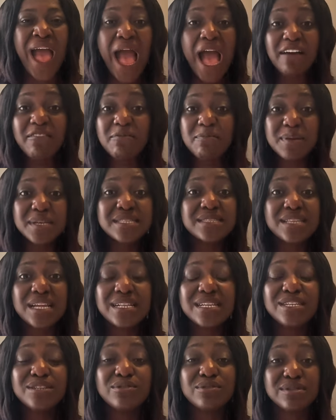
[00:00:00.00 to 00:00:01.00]
I've
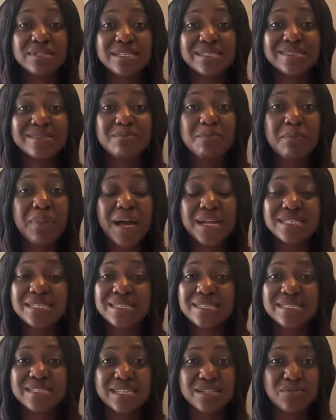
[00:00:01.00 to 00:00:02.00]
personally noticed
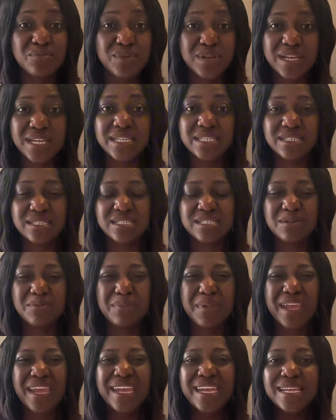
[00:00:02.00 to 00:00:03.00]
patterns in
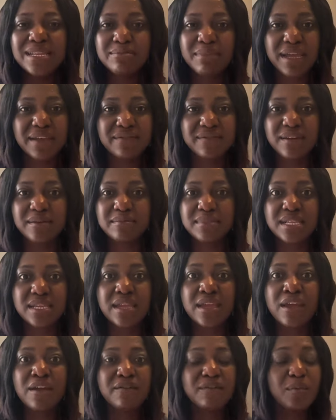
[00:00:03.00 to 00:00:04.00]
relationship in my
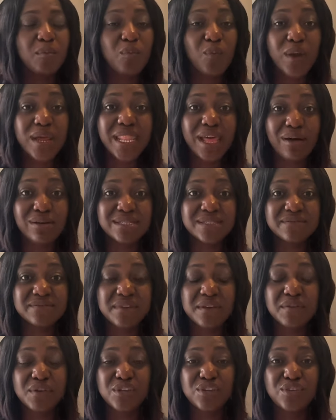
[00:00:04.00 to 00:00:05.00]
family from when I was
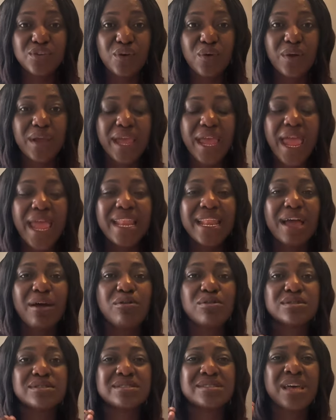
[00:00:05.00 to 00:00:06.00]
very young, and
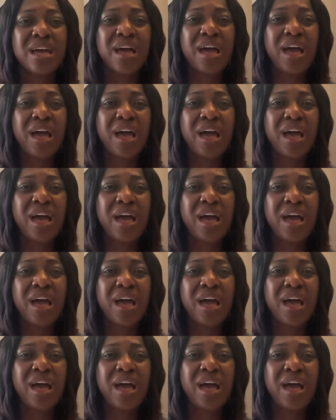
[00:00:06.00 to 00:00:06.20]
I was